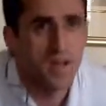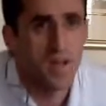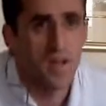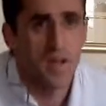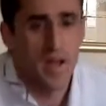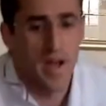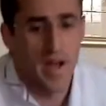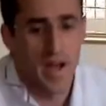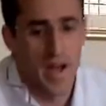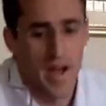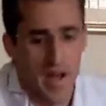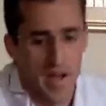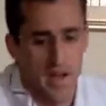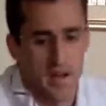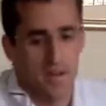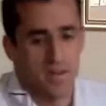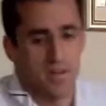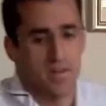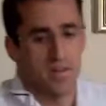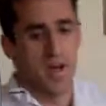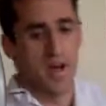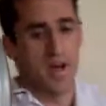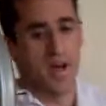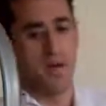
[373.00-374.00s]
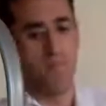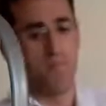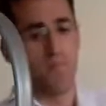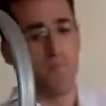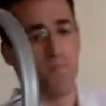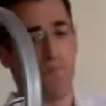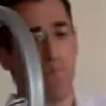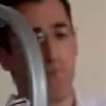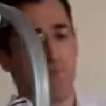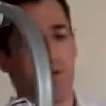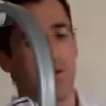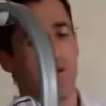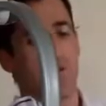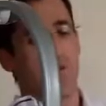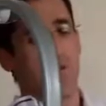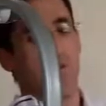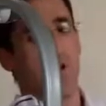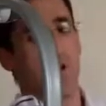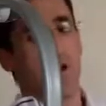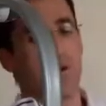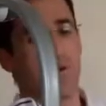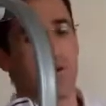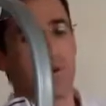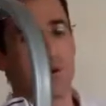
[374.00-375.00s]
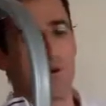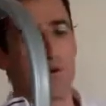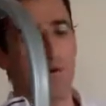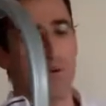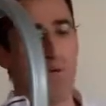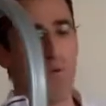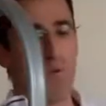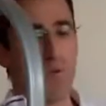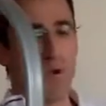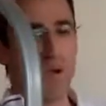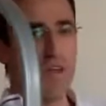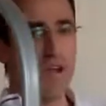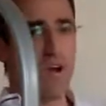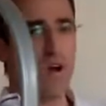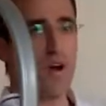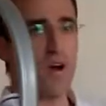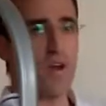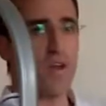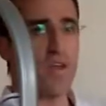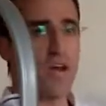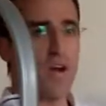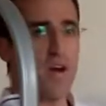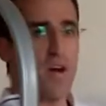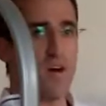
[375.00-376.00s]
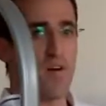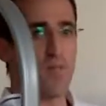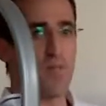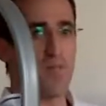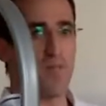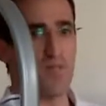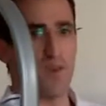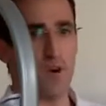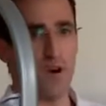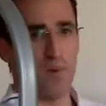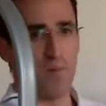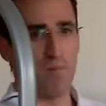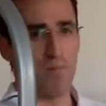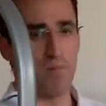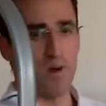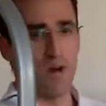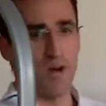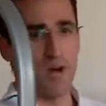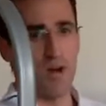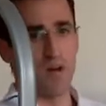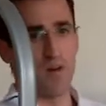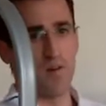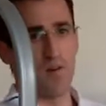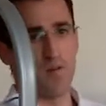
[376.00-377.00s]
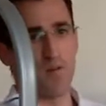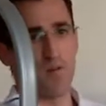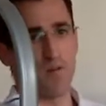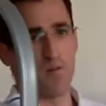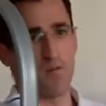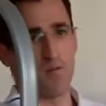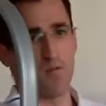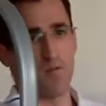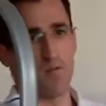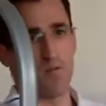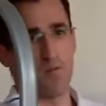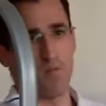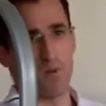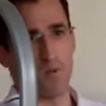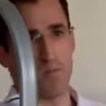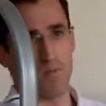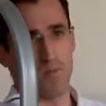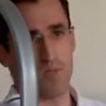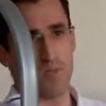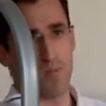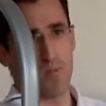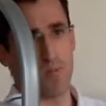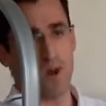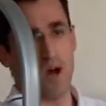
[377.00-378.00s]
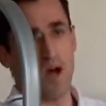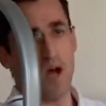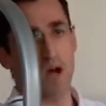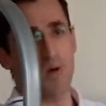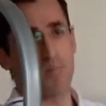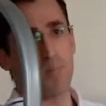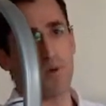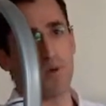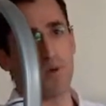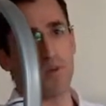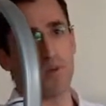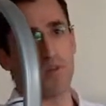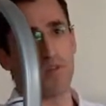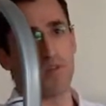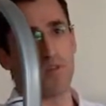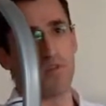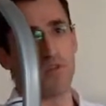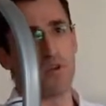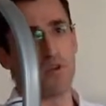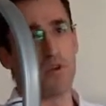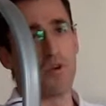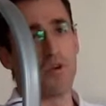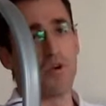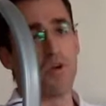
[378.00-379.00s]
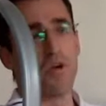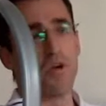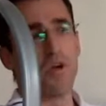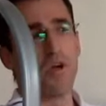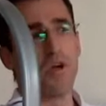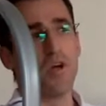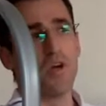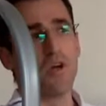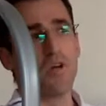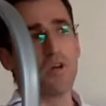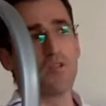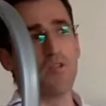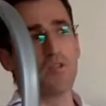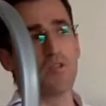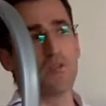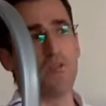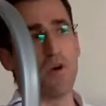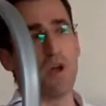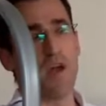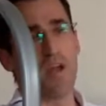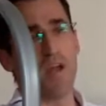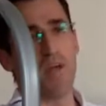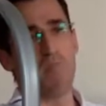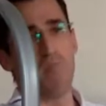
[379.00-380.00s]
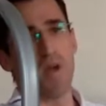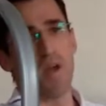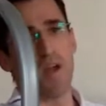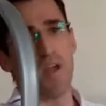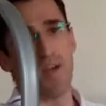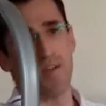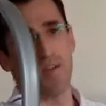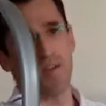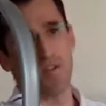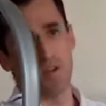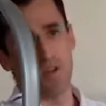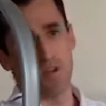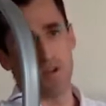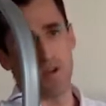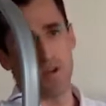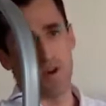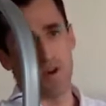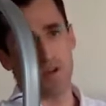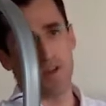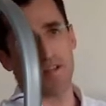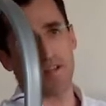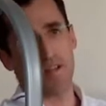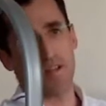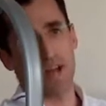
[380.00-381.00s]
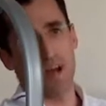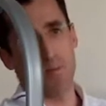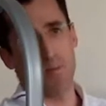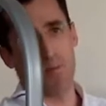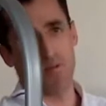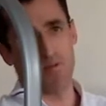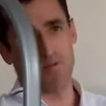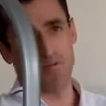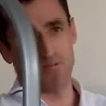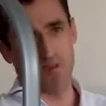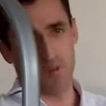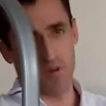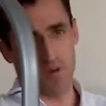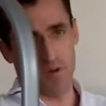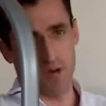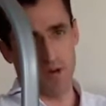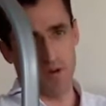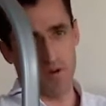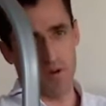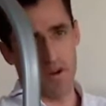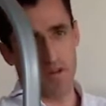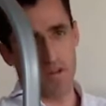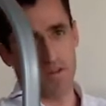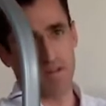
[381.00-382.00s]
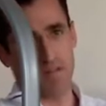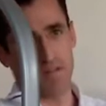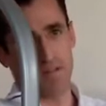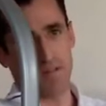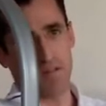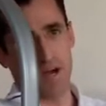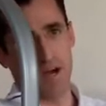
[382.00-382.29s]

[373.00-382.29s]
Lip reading: And, we are here from a supplier point of view to recommend the correct camera for the correct